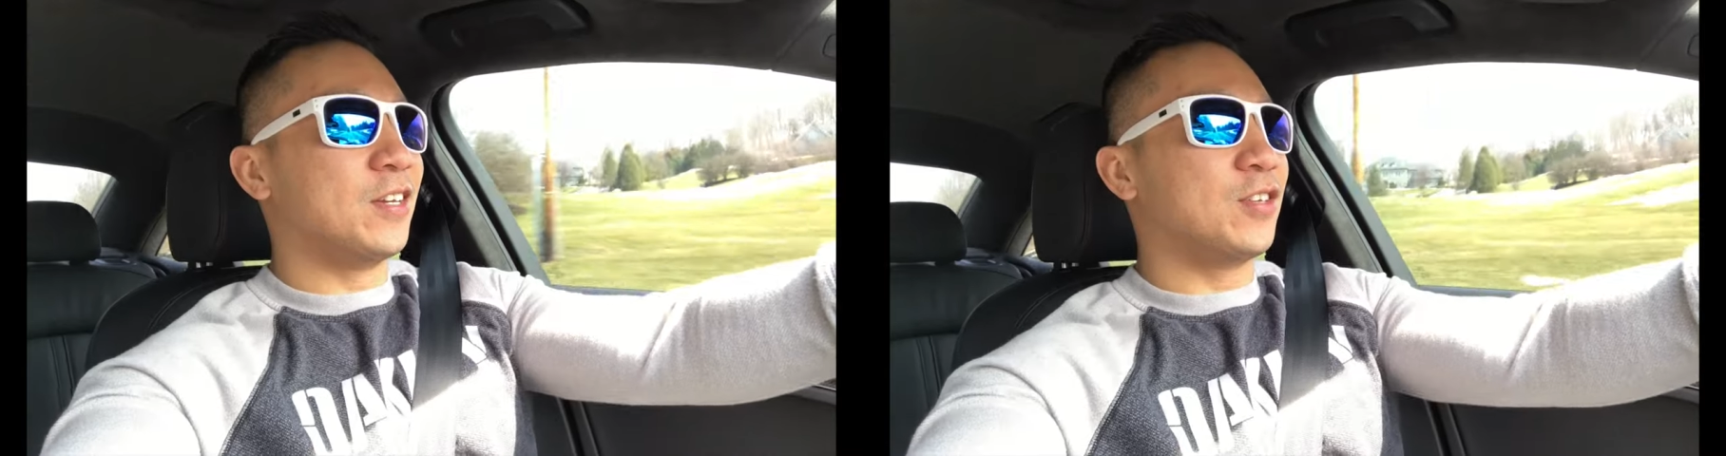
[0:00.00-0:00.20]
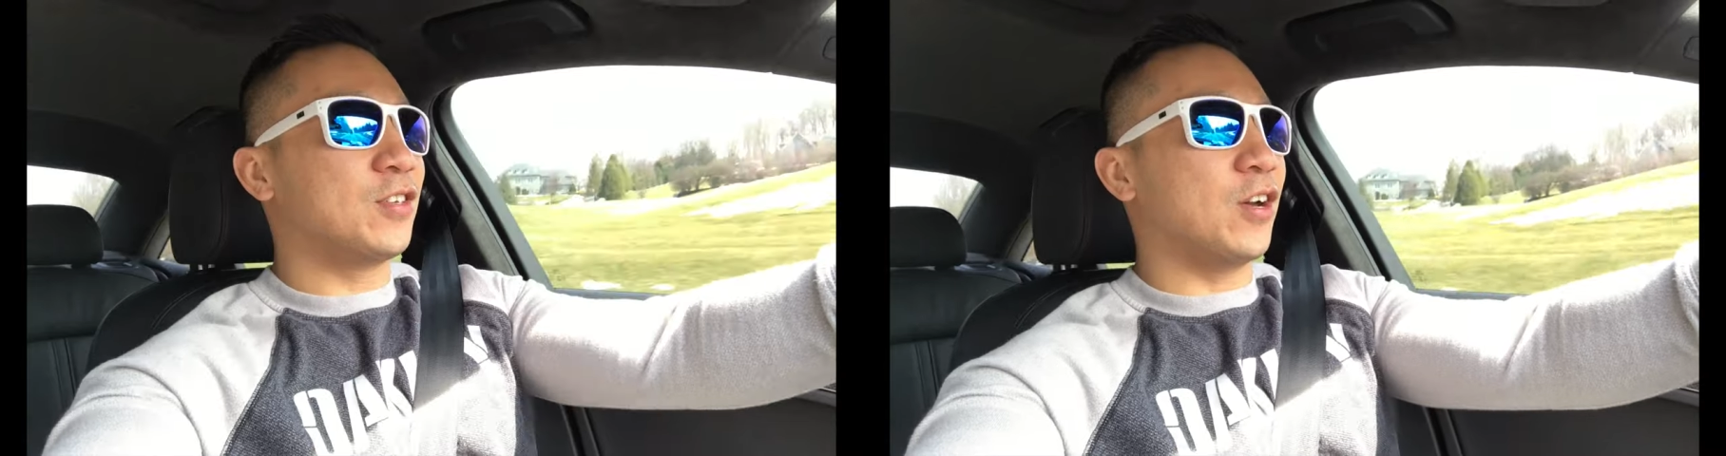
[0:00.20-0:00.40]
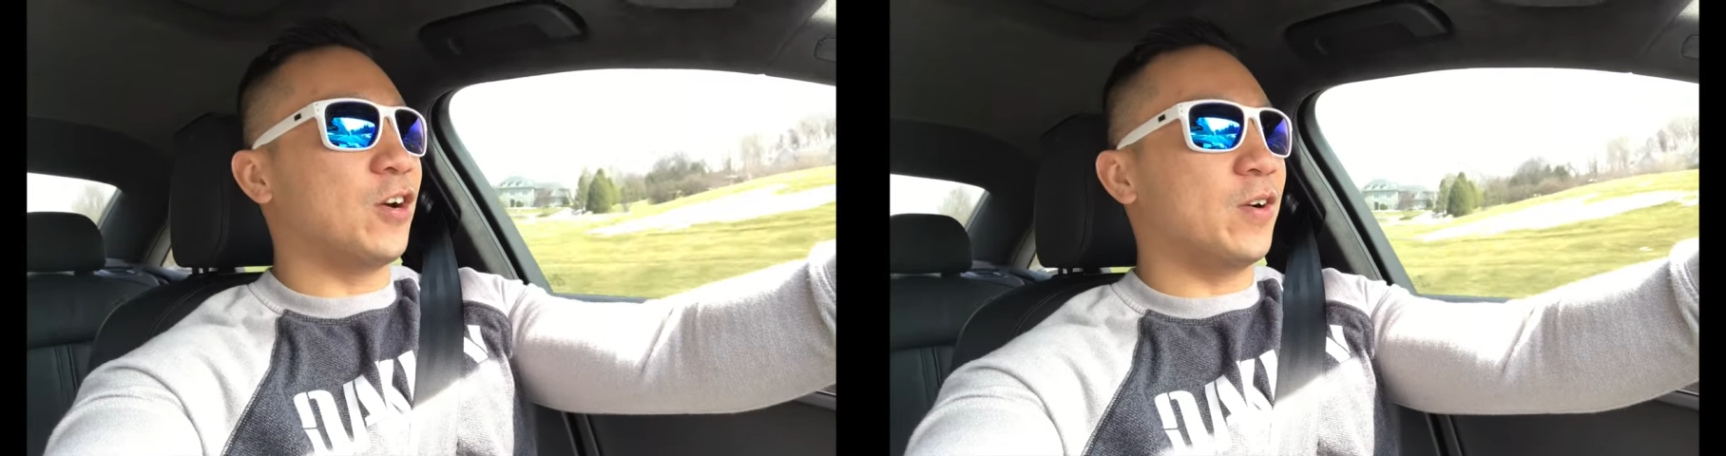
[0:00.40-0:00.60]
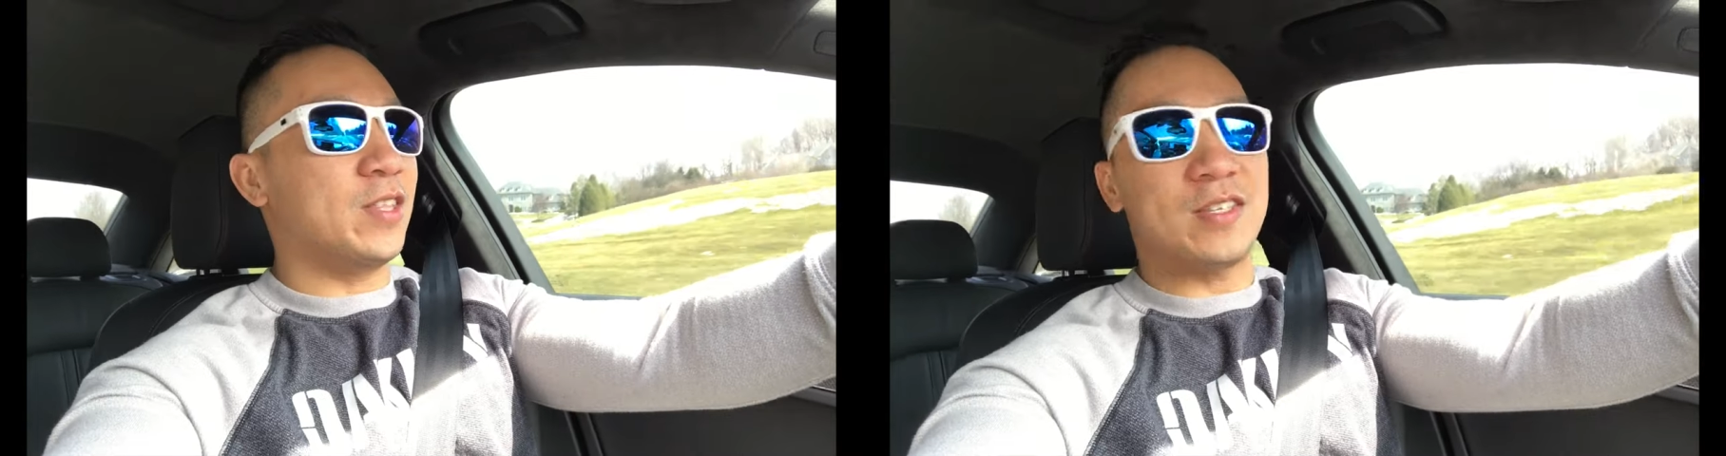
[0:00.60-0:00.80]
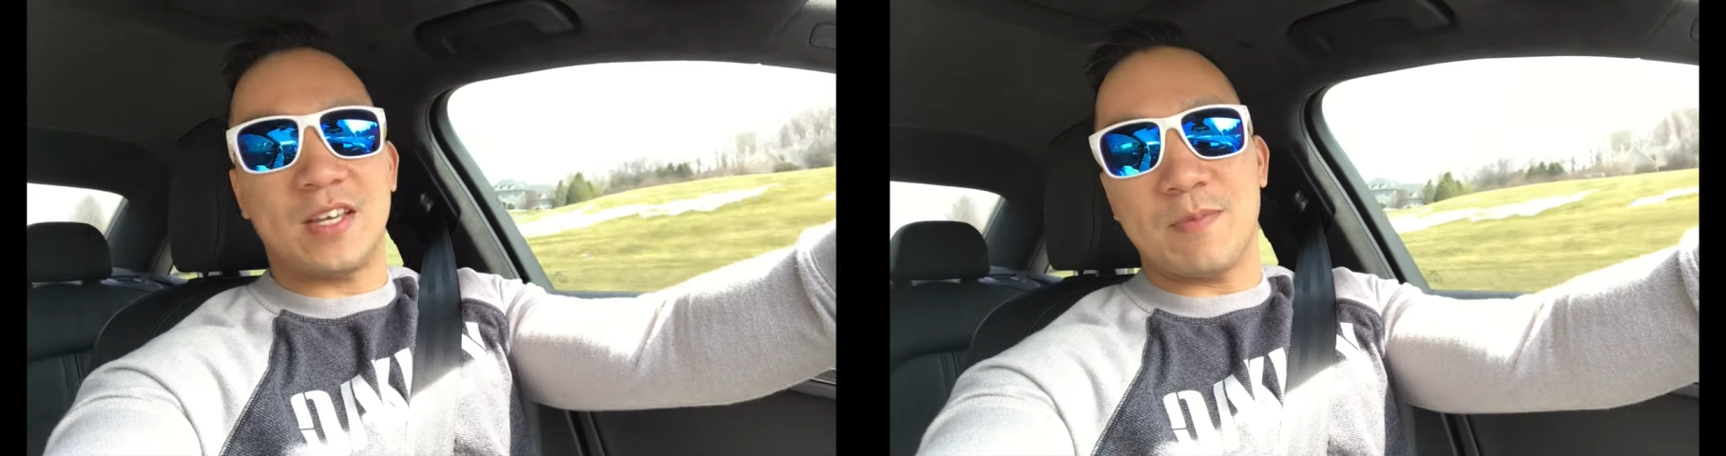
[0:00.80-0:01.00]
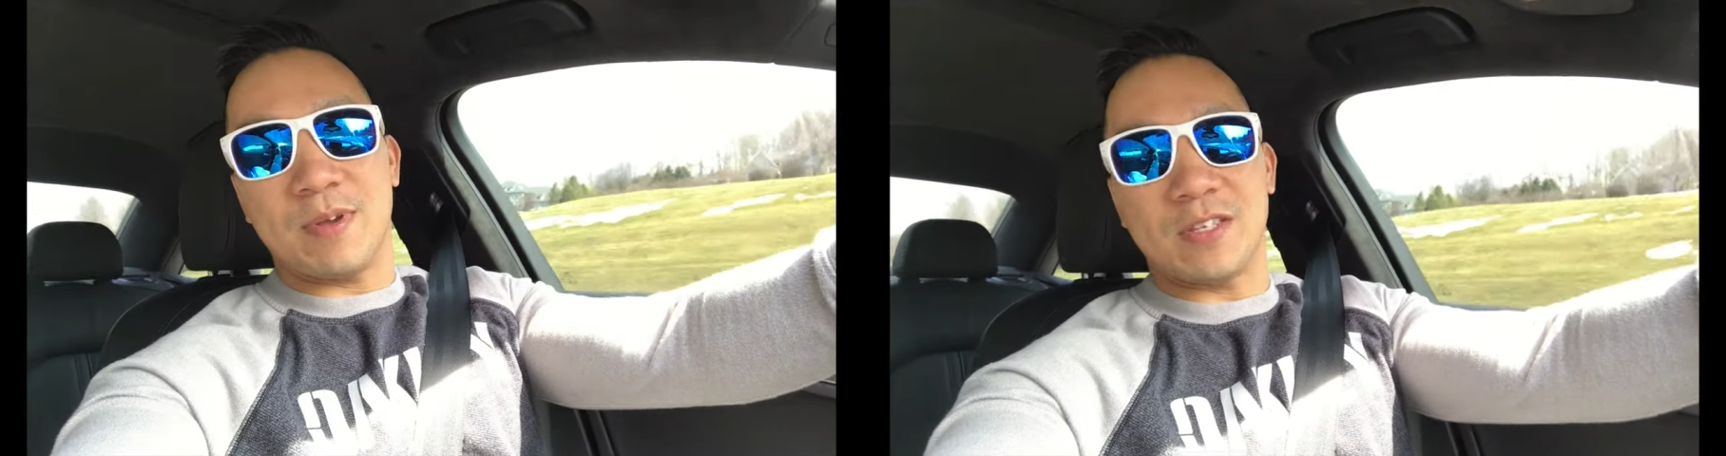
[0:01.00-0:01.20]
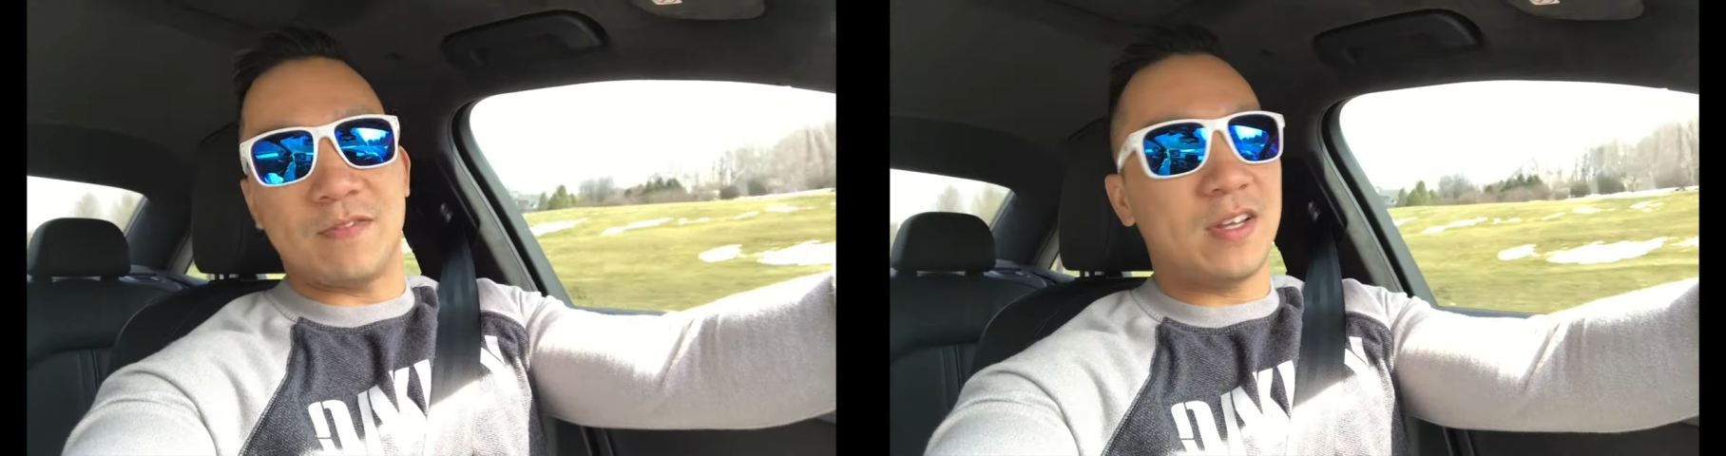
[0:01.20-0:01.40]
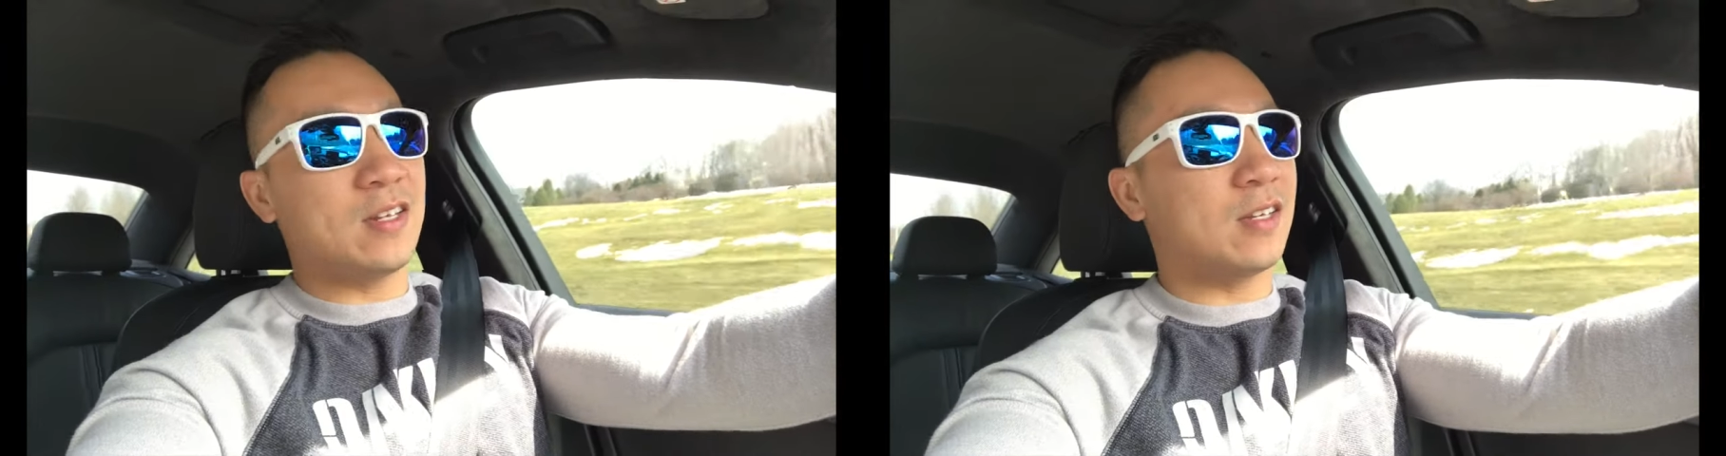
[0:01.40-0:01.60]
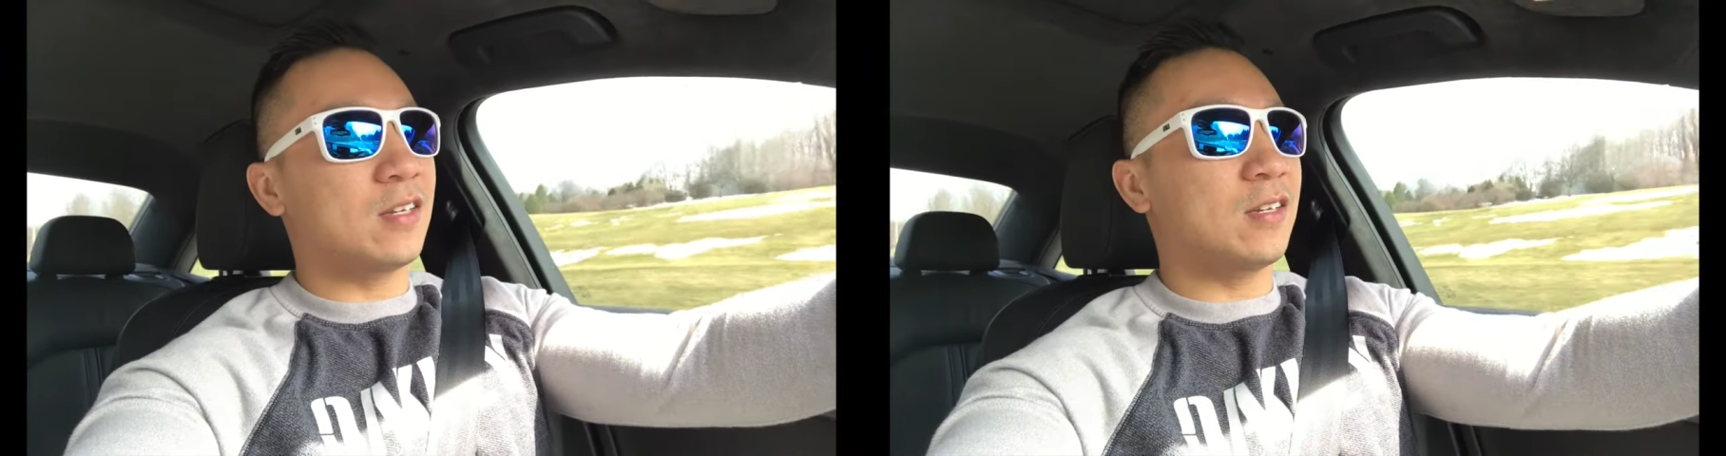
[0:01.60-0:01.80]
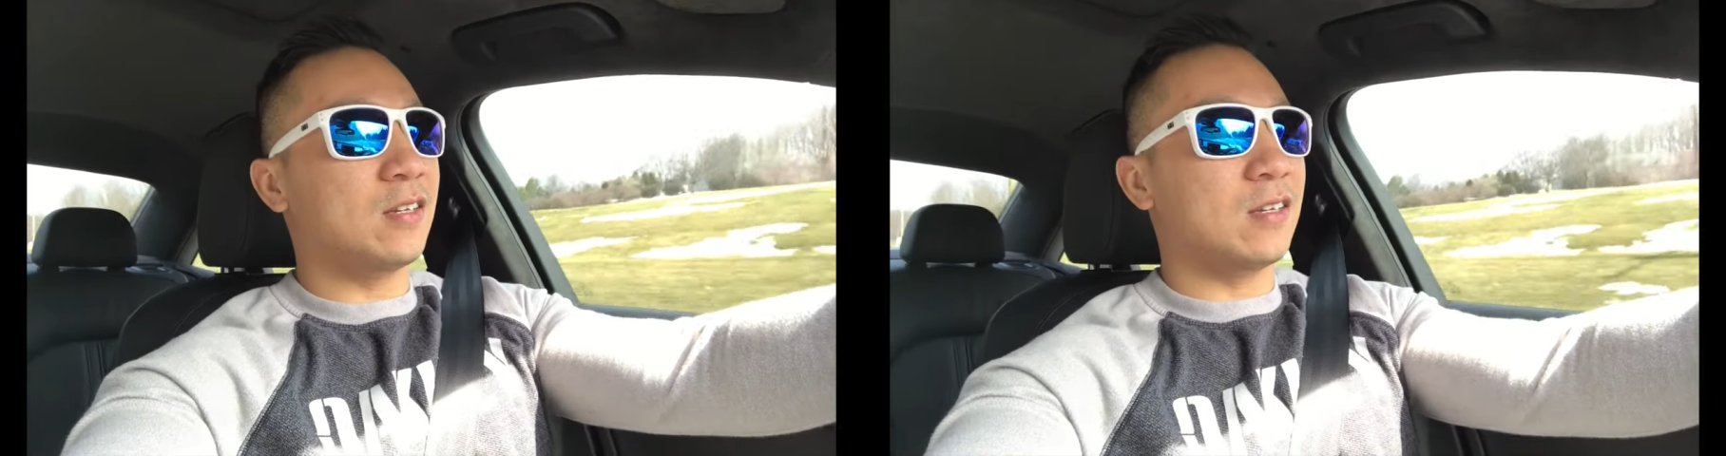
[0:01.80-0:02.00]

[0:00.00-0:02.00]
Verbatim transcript: So in the state of Pennsylvania,